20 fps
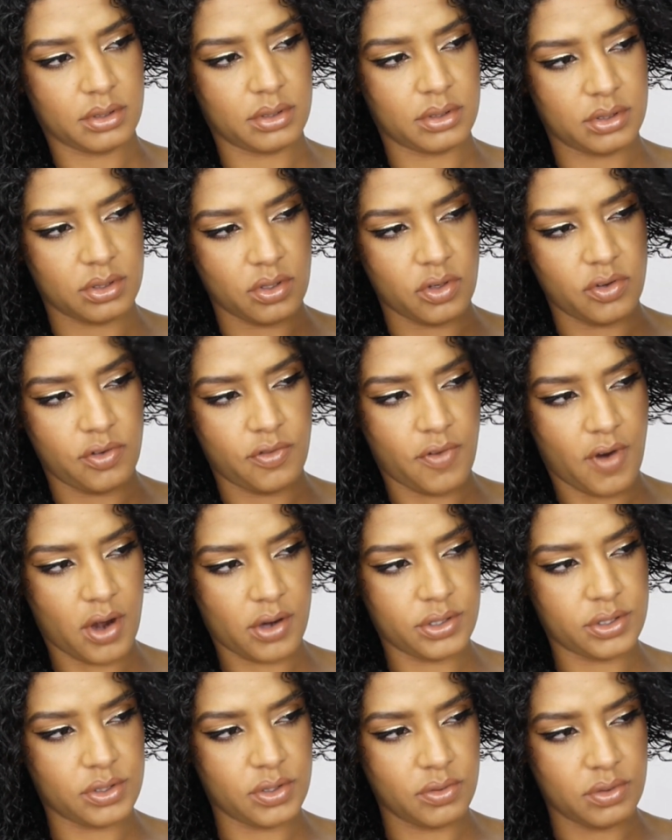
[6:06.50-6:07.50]
So
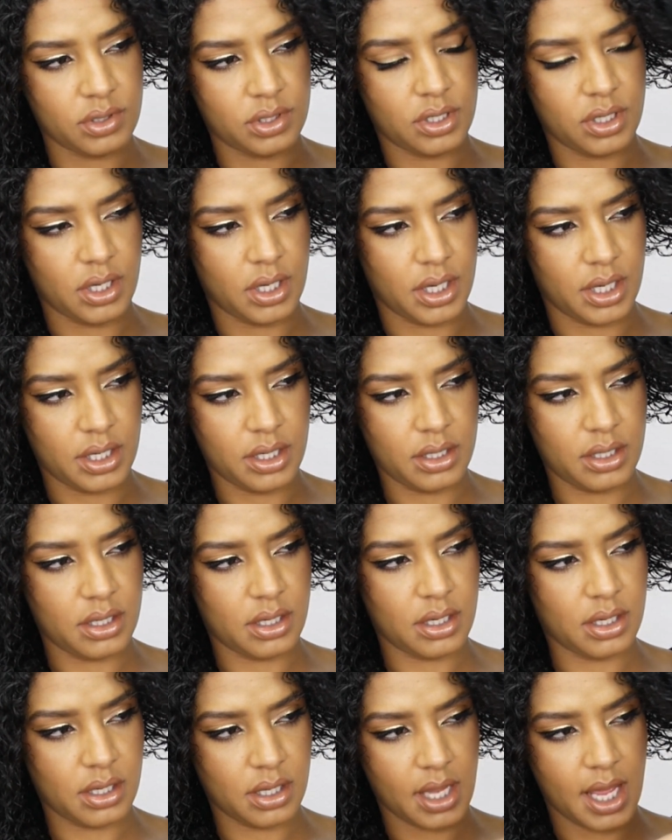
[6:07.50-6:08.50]
far, so good.
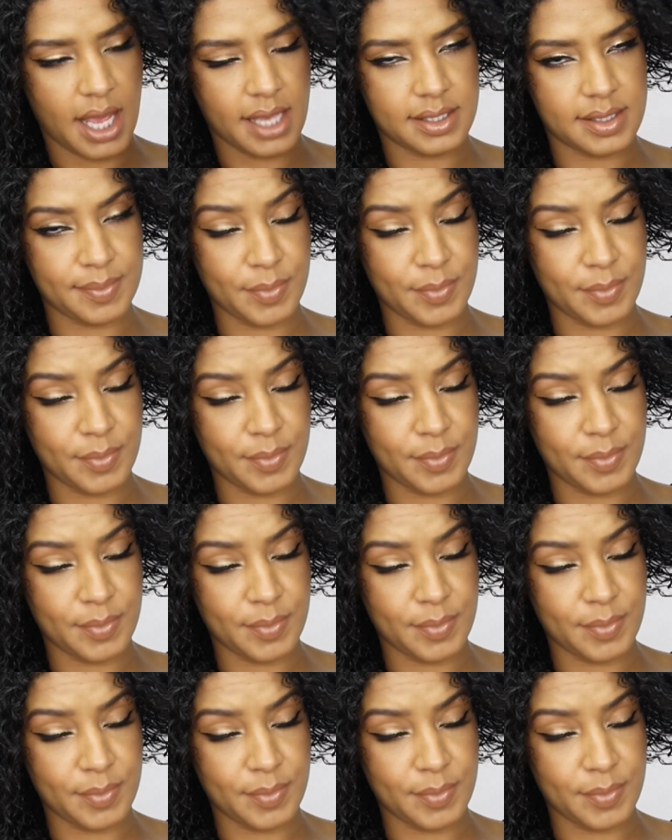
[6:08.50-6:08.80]
Has